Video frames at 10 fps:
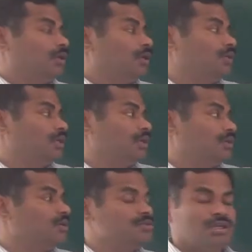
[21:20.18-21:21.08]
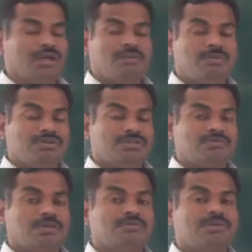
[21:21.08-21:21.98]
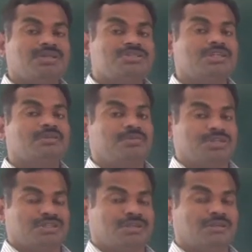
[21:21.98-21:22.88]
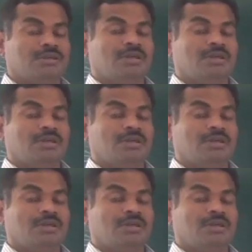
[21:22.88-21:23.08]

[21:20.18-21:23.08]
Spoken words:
and electrons are diffusing from N side to P side.